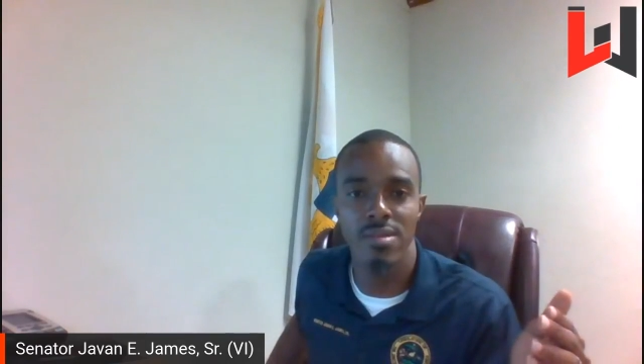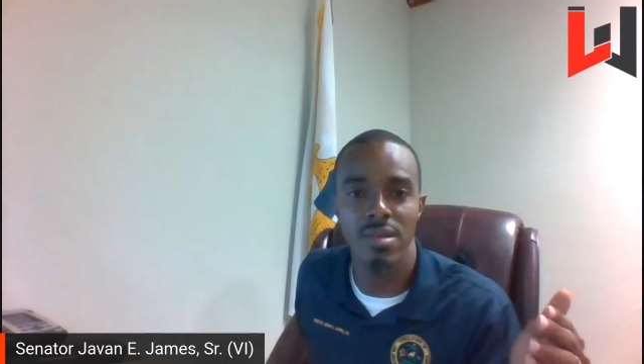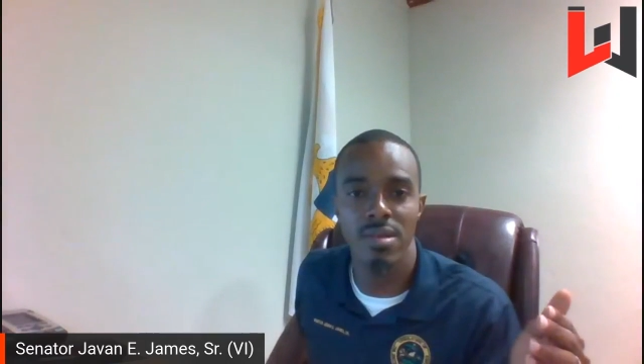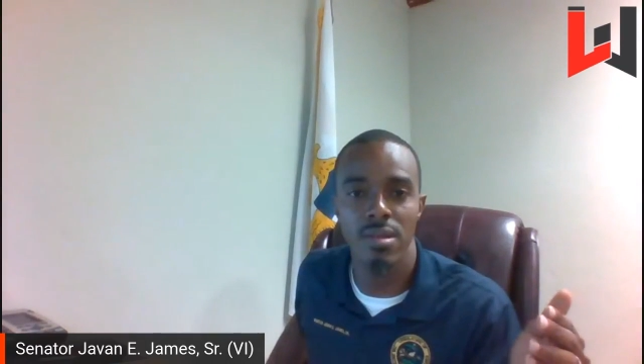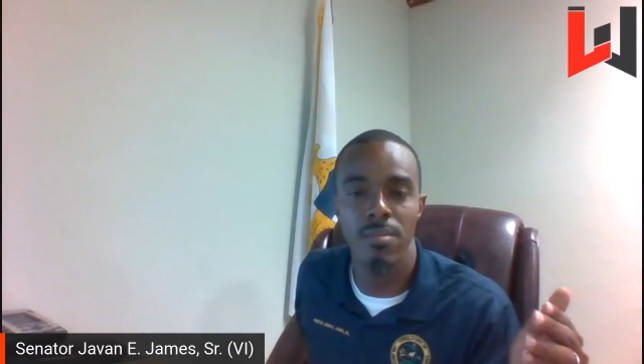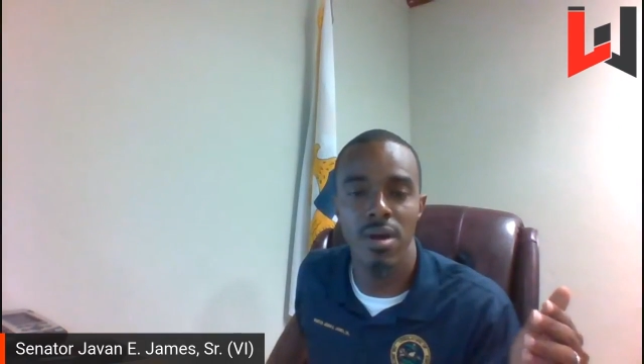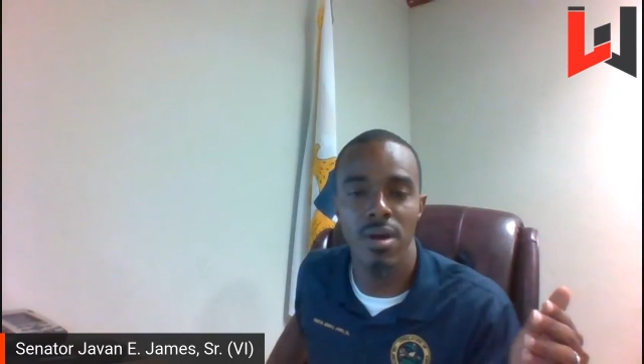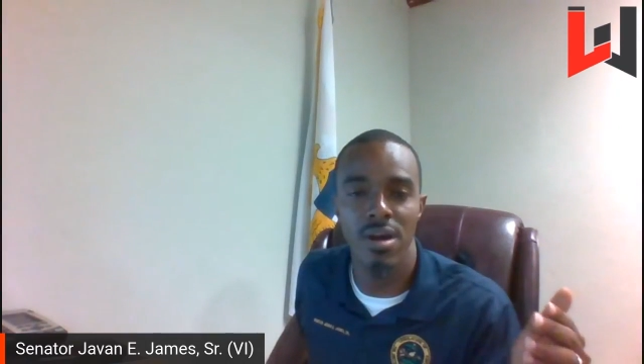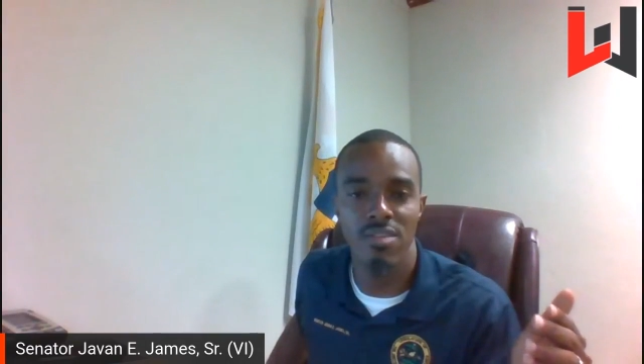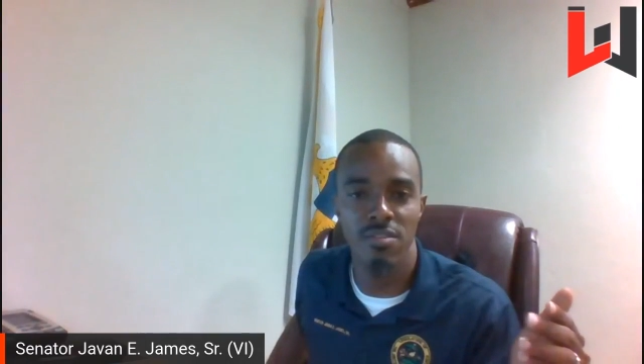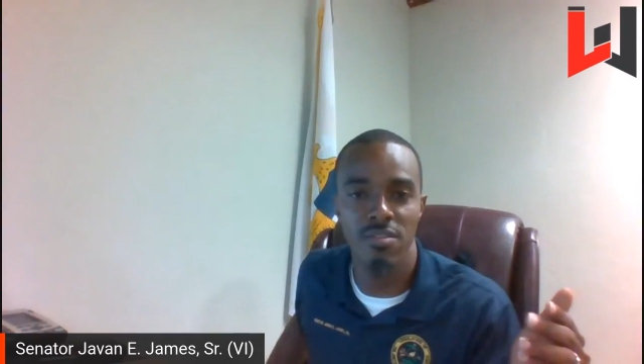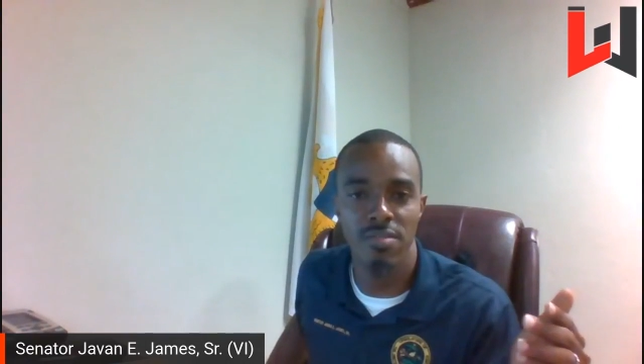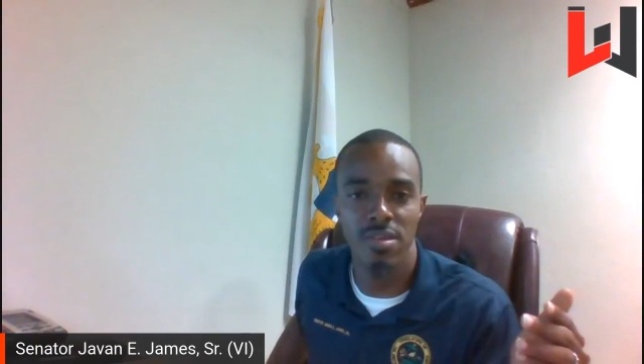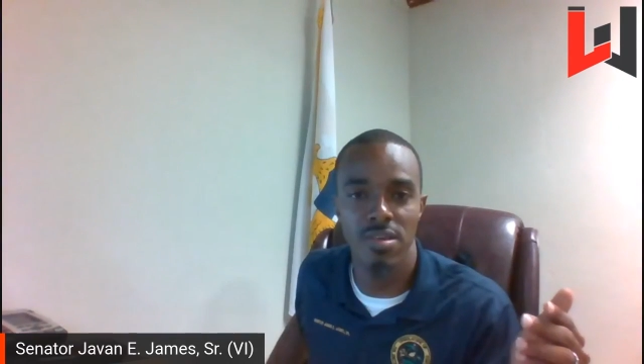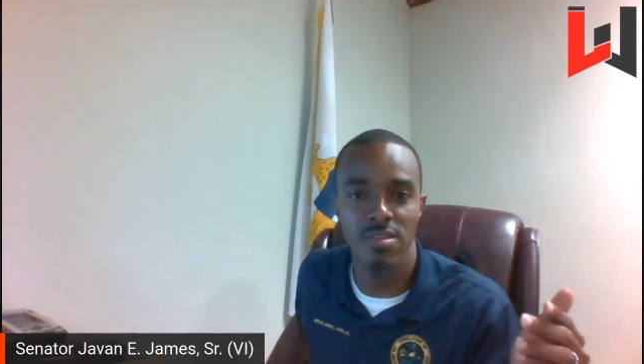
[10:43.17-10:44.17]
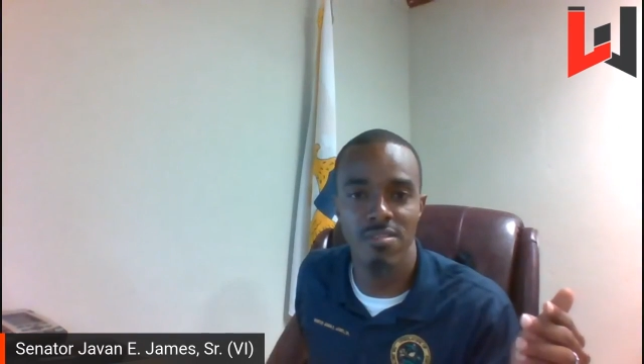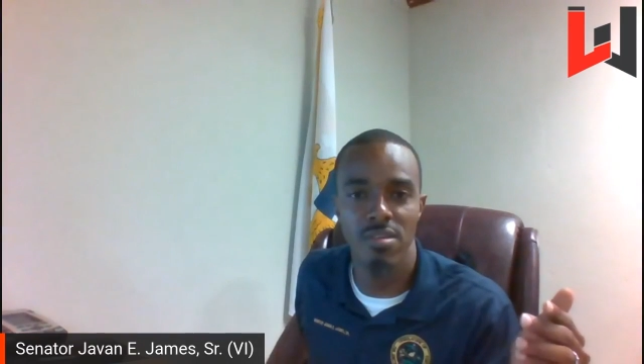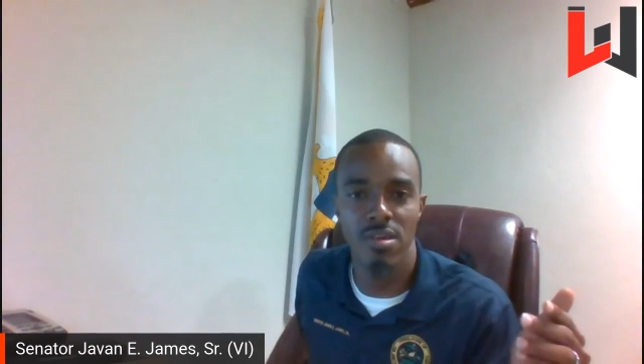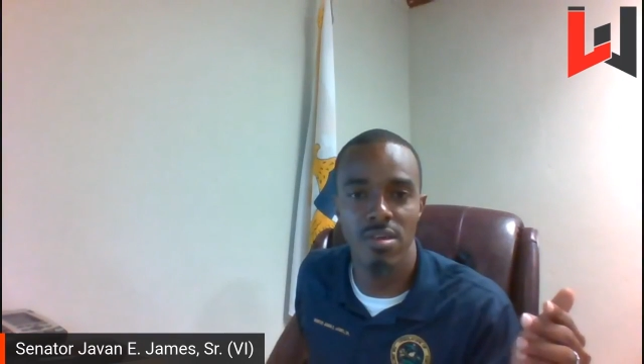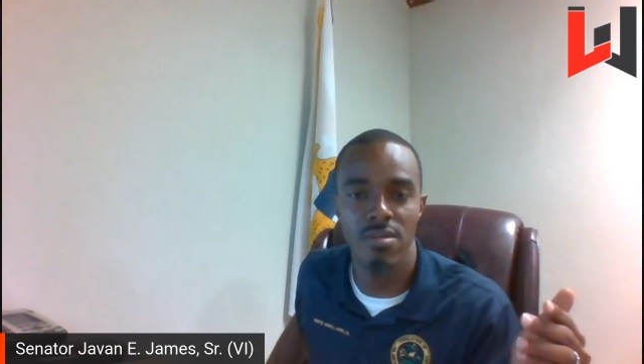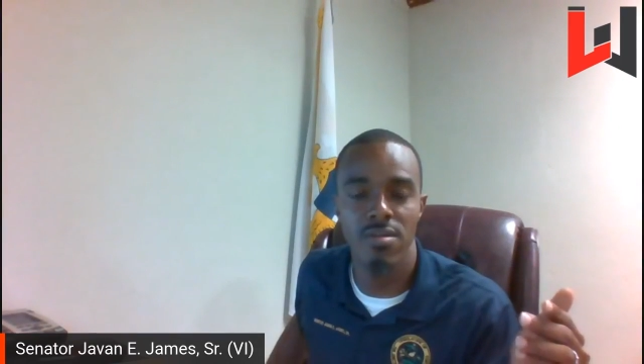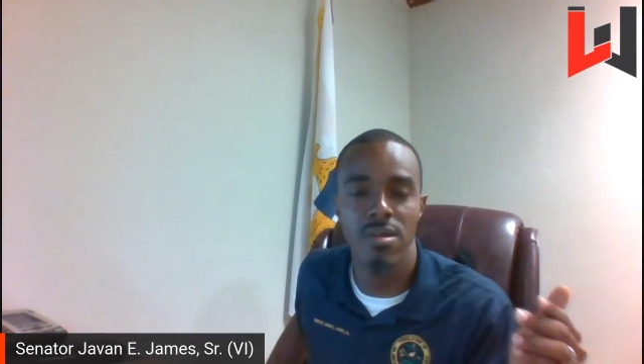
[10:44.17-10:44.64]
in March of this
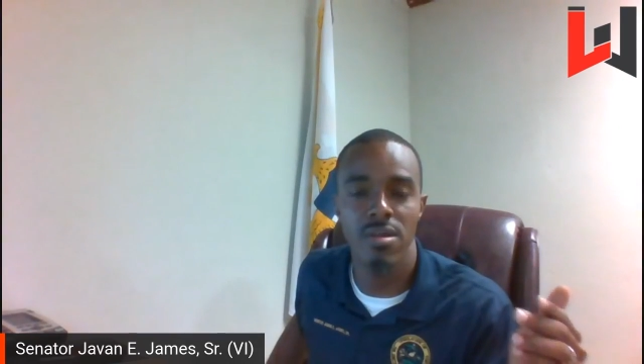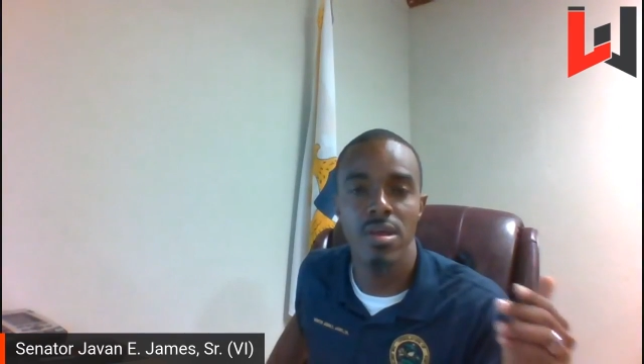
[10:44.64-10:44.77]
year.